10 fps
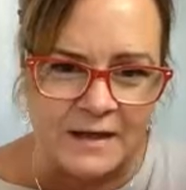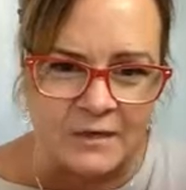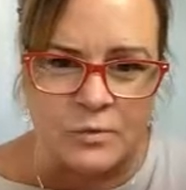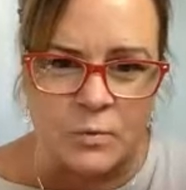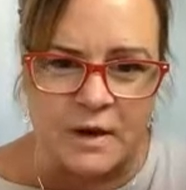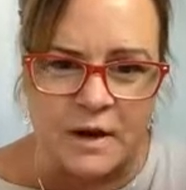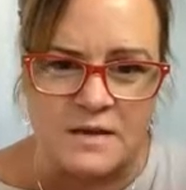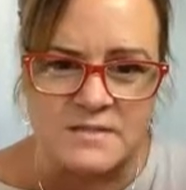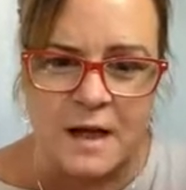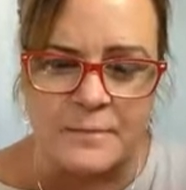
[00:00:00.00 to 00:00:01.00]
another one
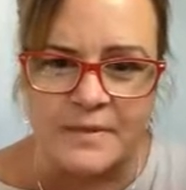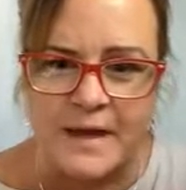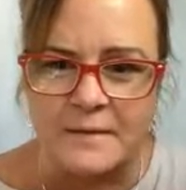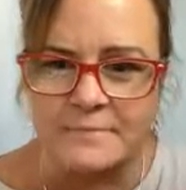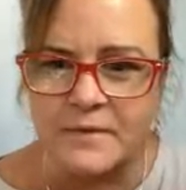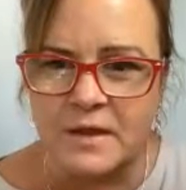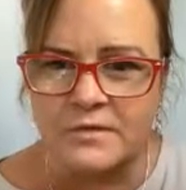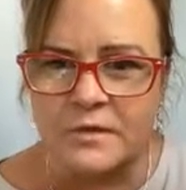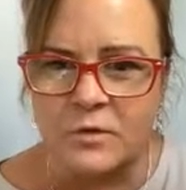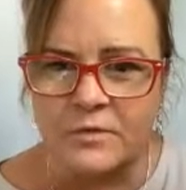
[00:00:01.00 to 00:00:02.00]
on top of that. And
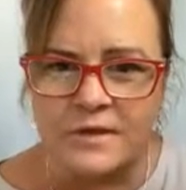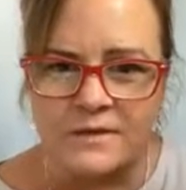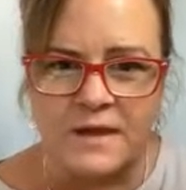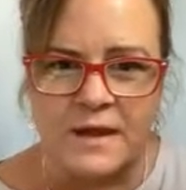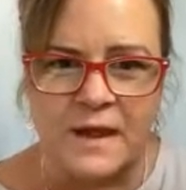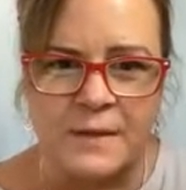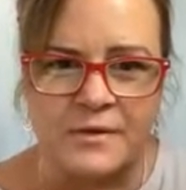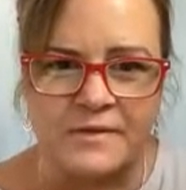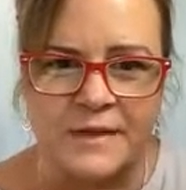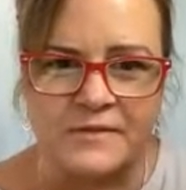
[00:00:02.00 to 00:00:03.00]
so this
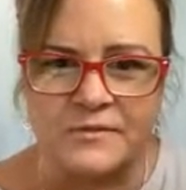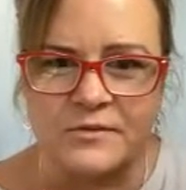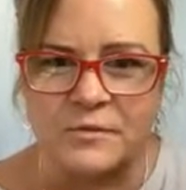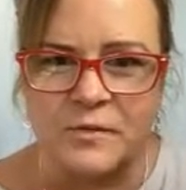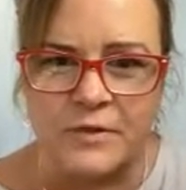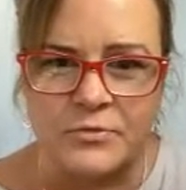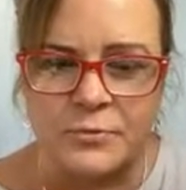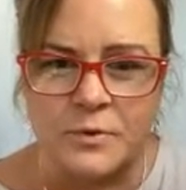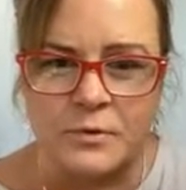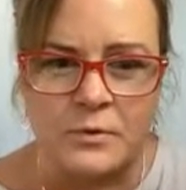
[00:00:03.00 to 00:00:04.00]
enables us to get
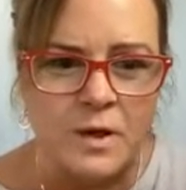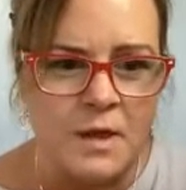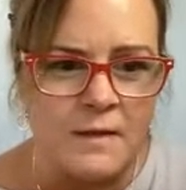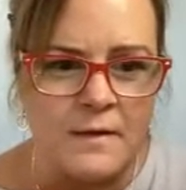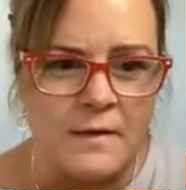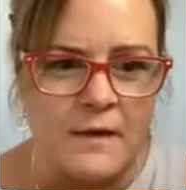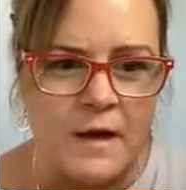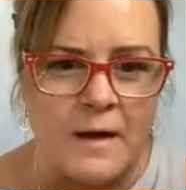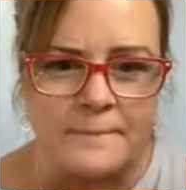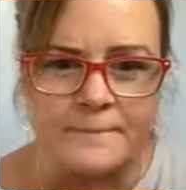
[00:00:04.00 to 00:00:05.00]
through
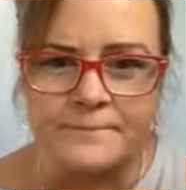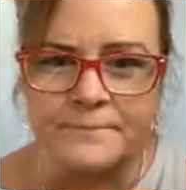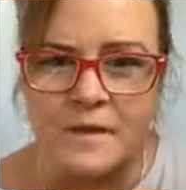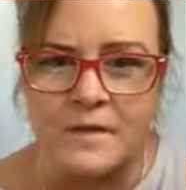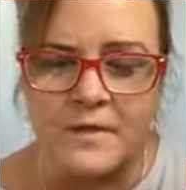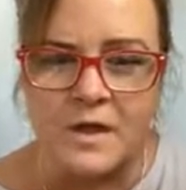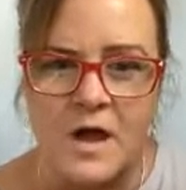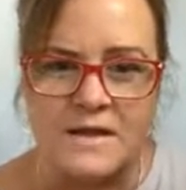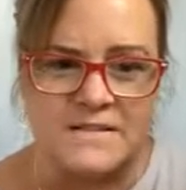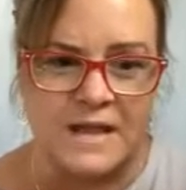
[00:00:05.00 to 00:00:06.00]
the
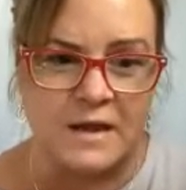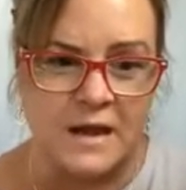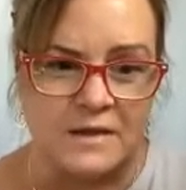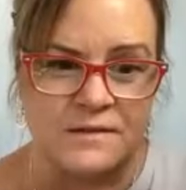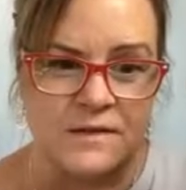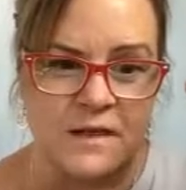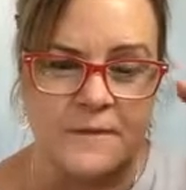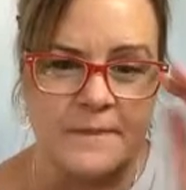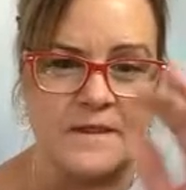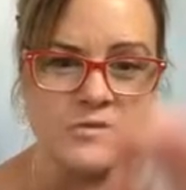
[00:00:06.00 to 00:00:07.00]
content. And
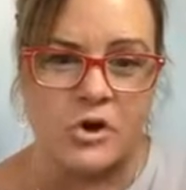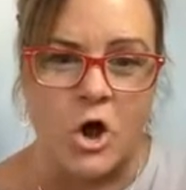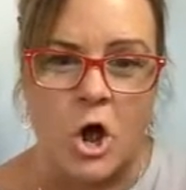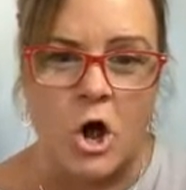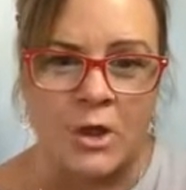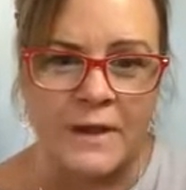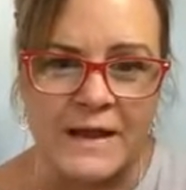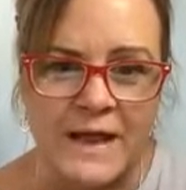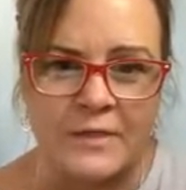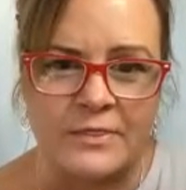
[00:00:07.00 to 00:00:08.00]
these are all,
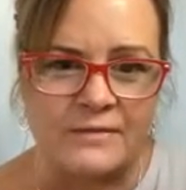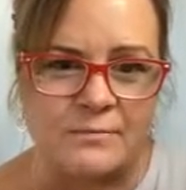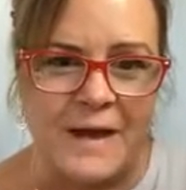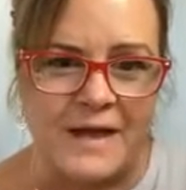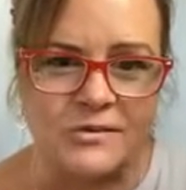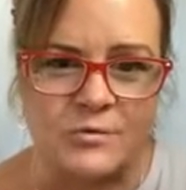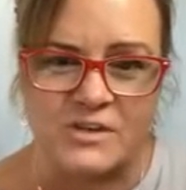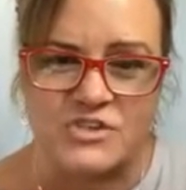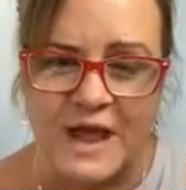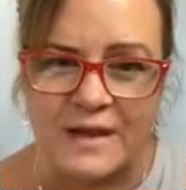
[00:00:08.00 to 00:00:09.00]
again, these mastery
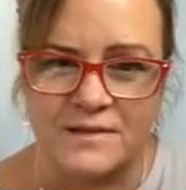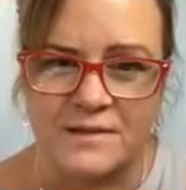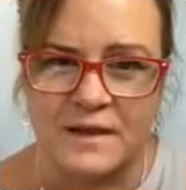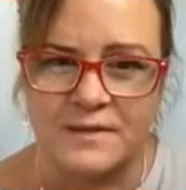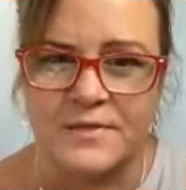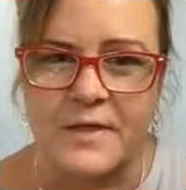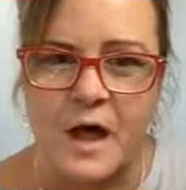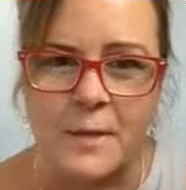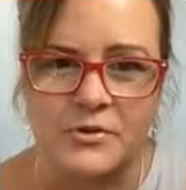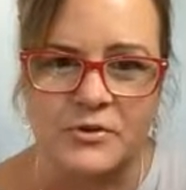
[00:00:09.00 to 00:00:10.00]
checks. It's the
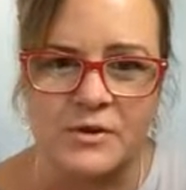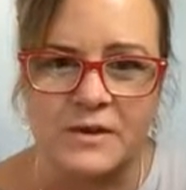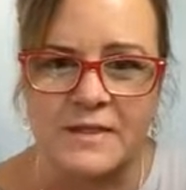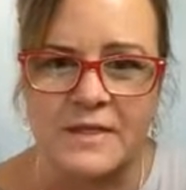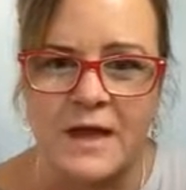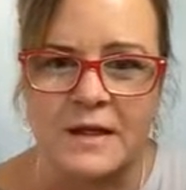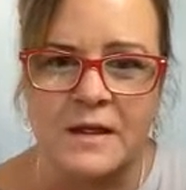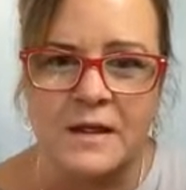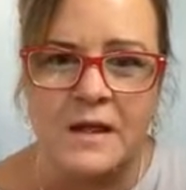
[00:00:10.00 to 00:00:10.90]
opportunity that